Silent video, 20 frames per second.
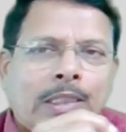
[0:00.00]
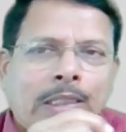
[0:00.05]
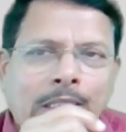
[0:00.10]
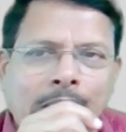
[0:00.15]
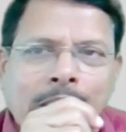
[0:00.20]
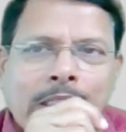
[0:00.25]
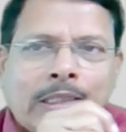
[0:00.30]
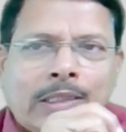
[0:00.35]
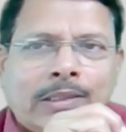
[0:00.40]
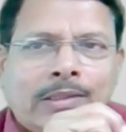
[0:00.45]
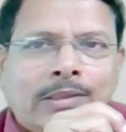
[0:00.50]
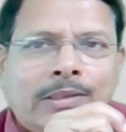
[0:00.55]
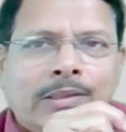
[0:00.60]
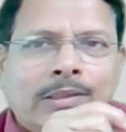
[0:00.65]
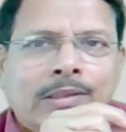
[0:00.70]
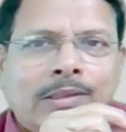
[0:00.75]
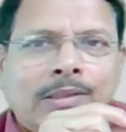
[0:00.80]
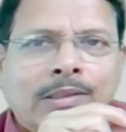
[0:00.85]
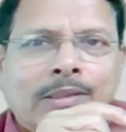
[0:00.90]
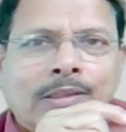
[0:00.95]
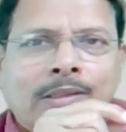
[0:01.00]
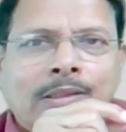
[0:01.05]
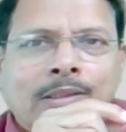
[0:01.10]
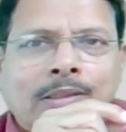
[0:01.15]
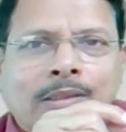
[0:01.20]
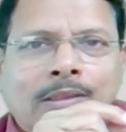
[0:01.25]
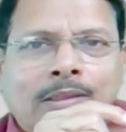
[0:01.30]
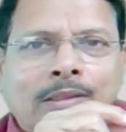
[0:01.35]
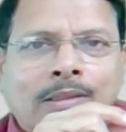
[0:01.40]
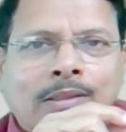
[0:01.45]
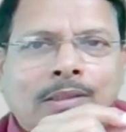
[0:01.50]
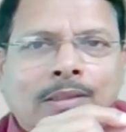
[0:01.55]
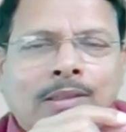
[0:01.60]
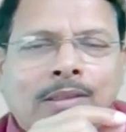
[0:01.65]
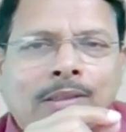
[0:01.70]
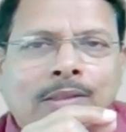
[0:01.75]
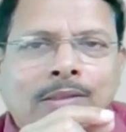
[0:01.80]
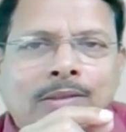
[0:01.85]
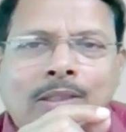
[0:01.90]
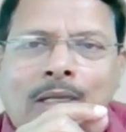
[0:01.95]
Here,
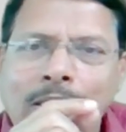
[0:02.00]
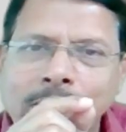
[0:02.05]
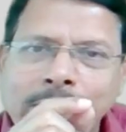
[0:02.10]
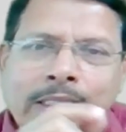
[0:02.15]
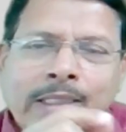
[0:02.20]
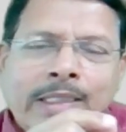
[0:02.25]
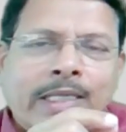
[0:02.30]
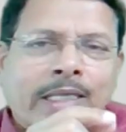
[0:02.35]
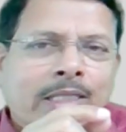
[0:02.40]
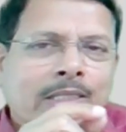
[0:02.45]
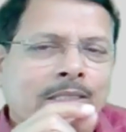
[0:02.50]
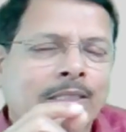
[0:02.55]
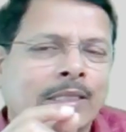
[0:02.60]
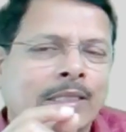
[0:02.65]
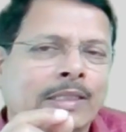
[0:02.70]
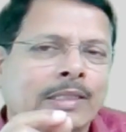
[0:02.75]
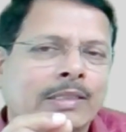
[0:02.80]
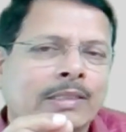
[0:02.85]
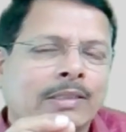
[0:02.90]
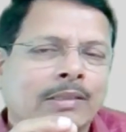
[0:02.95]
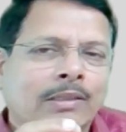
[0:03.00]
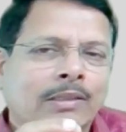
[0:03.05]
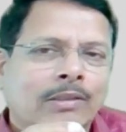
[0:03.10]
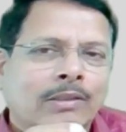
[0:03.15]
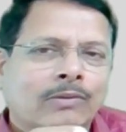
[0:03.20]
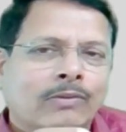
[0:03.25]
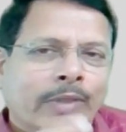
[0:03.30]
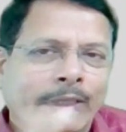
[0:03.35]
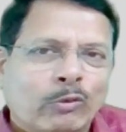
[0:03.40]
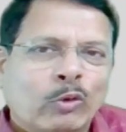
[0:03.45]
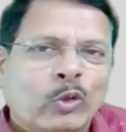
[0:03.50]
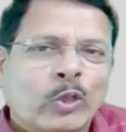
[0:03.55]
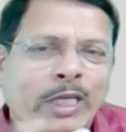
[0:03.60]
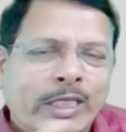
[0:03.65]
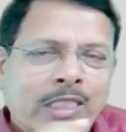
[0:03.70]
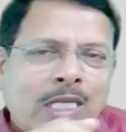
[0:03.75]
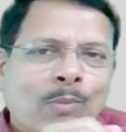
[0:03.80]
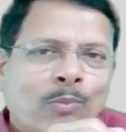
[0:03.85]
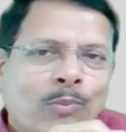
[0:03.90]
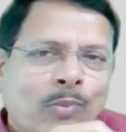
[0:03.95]
the other case, that is a one more
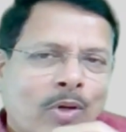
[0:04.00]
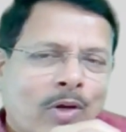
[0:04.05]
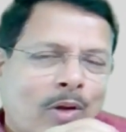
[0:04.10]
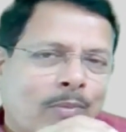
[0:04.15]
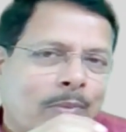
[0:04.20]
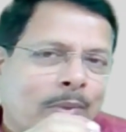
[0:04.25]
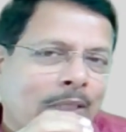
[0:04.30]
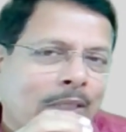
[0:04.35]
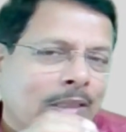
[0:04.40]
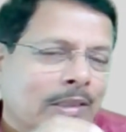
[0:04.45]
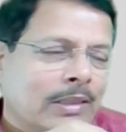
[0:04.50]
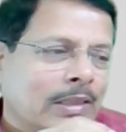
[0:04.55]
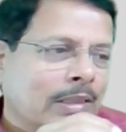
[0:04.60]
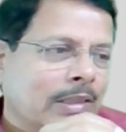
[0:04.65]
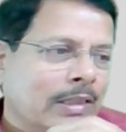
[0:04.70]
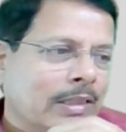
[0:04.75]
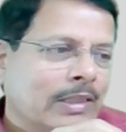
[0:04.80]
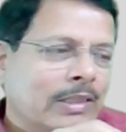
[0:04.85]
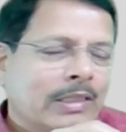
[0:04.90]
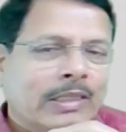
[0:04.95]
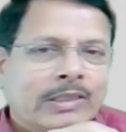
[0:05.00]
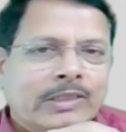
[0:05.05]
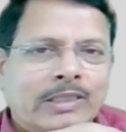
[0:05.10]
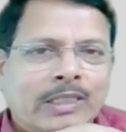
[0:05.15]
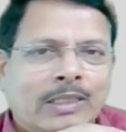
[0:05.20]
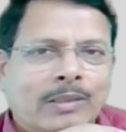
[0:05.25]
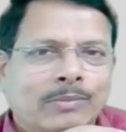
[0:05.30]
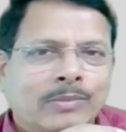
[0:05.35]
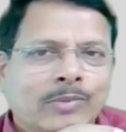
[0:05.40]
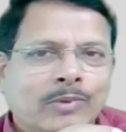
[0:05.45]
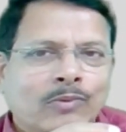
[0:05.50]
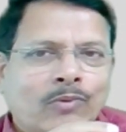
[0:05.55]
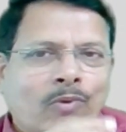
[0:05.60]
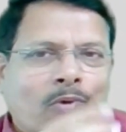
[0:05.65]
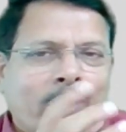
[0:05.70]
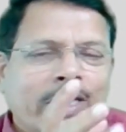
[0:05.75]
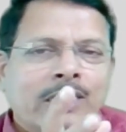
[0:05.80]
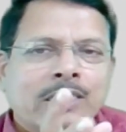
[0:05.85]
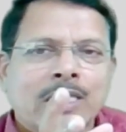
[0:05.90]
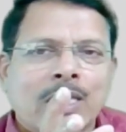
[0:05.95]
example of unconditional jumps.
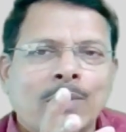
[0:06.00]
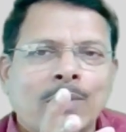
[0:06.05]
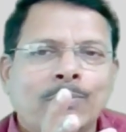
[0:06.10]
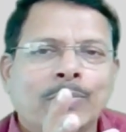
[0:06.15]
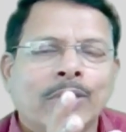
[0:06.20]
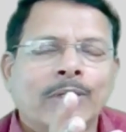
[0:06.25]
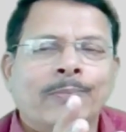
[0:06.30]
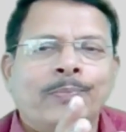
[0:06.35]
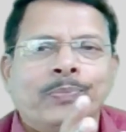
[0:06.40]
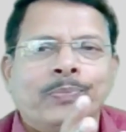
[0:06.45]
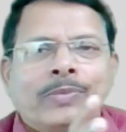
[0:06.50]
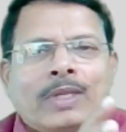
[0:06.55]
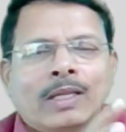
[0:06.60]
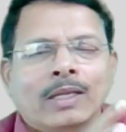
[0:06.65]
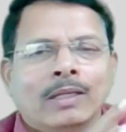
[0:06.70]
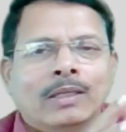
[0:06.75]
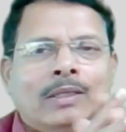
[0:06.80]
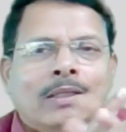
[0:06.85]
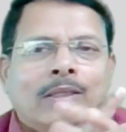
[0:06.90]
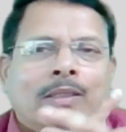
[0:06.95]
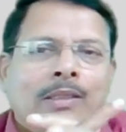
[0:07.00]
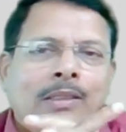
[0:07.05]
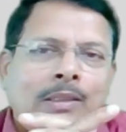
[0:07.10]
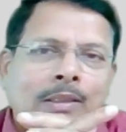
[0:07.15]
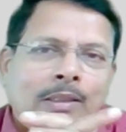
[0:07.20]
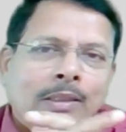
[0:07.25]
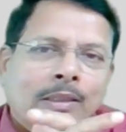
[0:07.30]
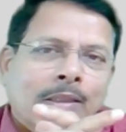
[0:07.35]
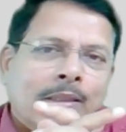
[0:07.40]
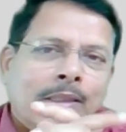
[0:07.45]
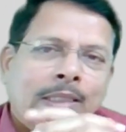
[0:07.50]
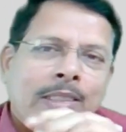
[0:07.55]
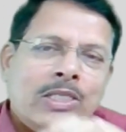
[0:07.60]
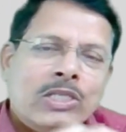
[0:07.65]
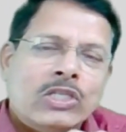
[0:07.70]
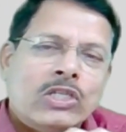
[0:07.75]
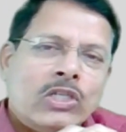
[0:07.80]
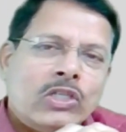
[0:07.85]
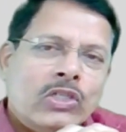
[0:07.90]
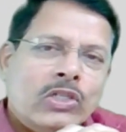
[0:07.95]
For example, the
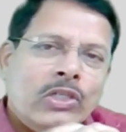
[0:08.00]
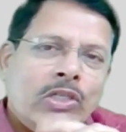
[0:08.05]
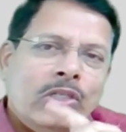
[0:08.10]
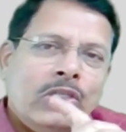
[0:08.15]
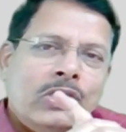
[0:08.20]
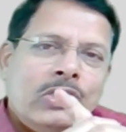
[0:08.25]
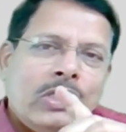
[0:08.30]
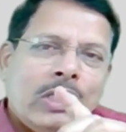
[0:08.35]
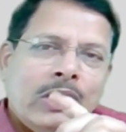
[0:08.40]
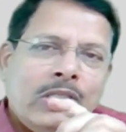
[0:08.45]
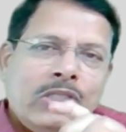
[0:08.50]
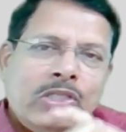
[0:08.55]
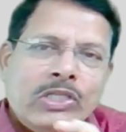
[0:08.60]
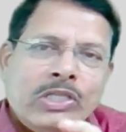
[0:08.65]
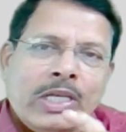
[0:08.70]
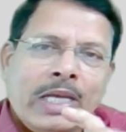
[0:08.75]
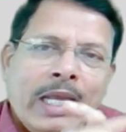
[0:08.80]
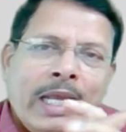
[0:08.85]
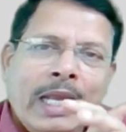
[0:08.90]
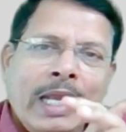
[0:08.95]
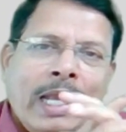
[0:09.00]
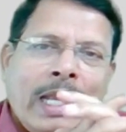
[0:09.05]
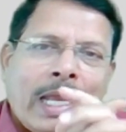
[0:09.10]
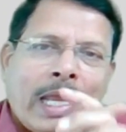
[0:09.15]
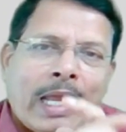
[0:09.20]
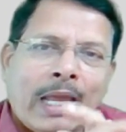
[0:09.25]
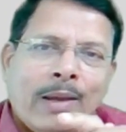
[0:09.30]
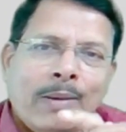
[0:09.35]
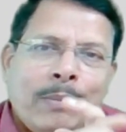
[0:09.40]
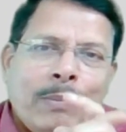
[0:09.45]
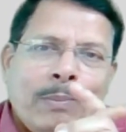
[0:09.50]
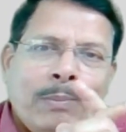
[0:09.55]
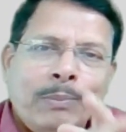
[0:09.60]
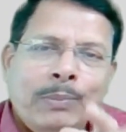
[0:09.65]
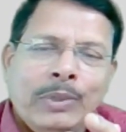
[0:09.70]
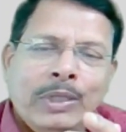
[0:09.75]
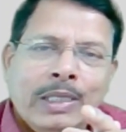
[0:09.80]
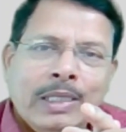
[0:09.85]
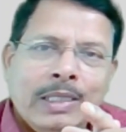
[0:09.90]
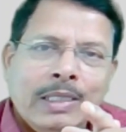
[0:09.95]
instruction is
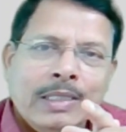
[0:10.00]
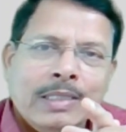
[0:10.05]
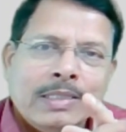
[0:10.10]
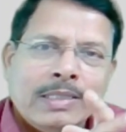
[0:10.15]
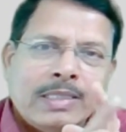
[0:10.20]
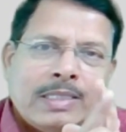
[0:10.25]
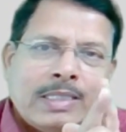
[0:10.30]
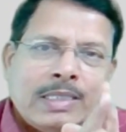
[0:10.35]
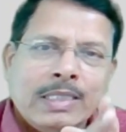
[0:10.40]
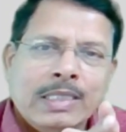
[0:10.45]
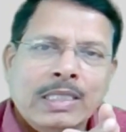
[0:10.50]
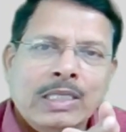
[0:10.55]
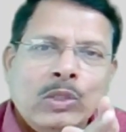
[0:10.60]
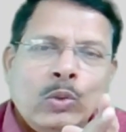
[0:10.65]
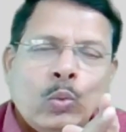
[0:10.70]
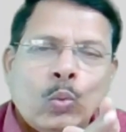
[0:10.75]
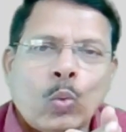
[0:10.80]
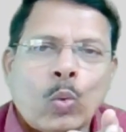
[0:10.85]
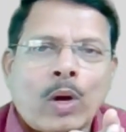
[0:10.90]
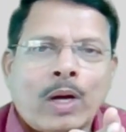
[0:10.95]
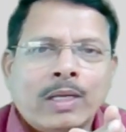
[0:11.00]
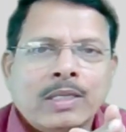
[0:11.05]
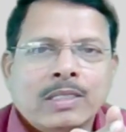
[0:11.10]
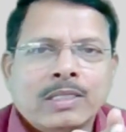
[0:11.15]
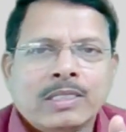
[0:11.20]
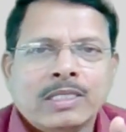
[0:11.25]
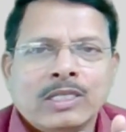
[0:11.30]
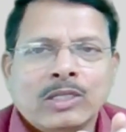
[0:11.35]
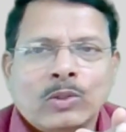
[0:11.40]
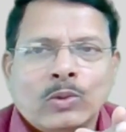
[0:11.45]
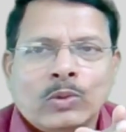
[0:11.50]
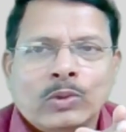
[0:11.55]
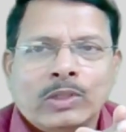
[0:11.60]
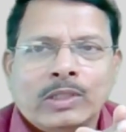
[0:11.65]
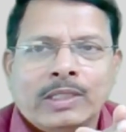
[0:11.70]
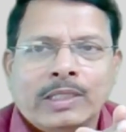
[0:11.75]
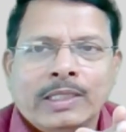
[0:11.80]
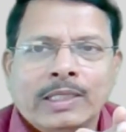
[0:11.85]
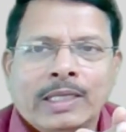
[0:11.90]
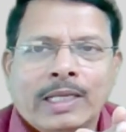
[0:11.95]
JMP
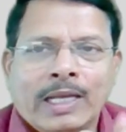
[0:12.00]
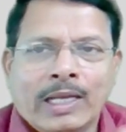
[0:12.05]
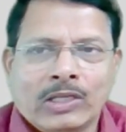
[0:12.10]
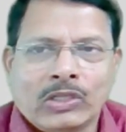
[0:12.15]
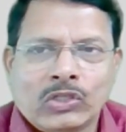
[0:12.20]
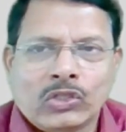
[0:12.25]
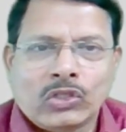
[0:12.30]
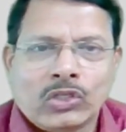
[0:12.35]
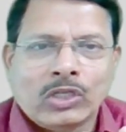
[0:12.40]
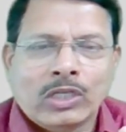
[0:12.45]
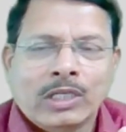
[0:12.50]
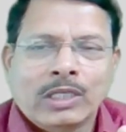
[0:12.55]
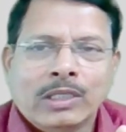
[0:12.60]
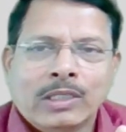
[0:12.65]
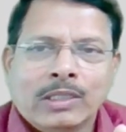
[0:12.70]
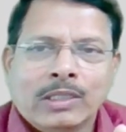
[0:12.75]
C103H.